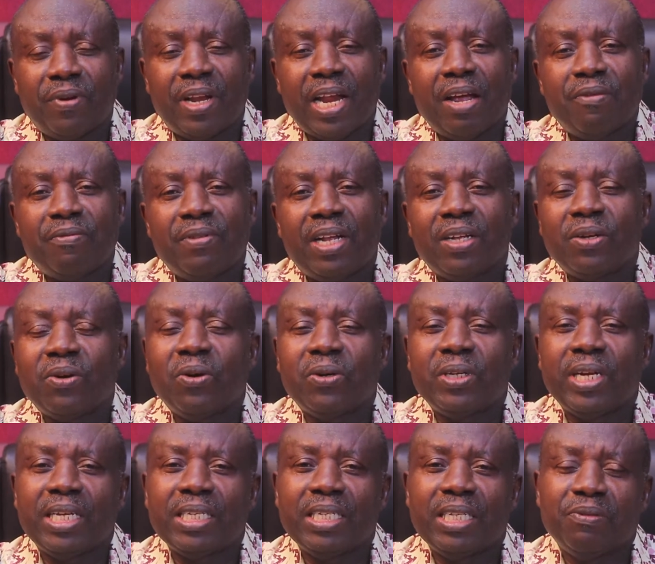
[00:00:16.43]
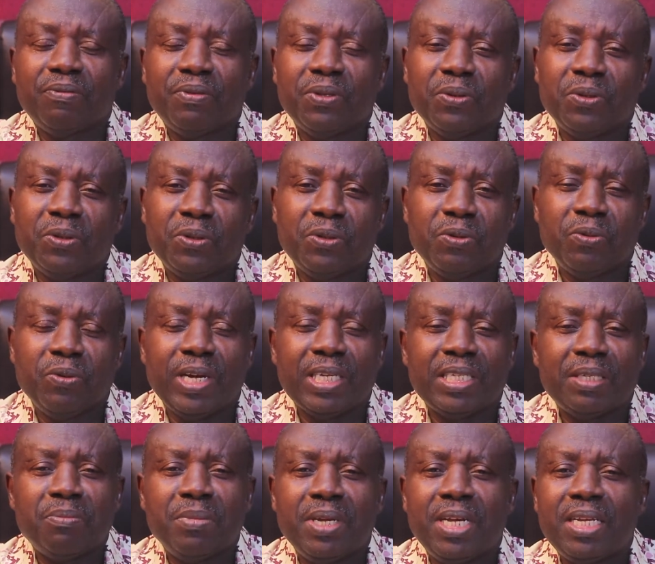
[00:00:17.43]
life that God has given unto
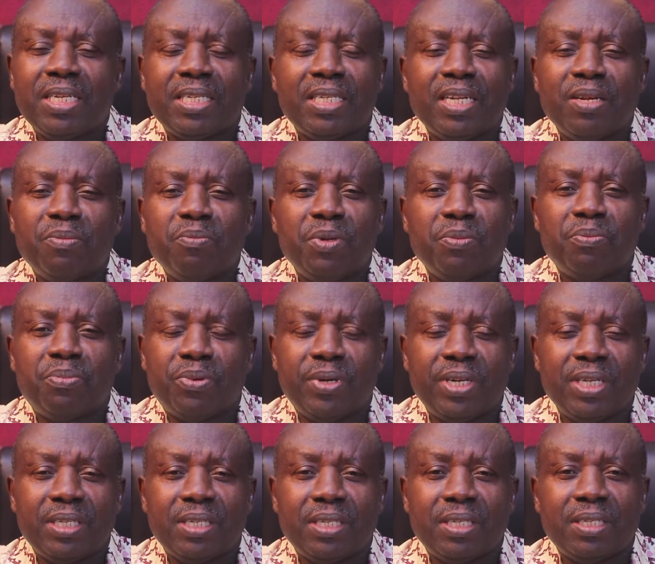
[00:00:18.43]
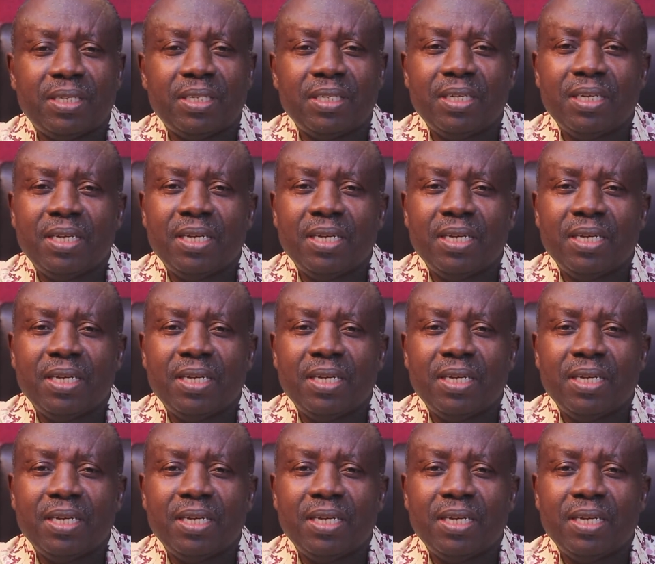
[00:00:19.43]
us. May his name be praised.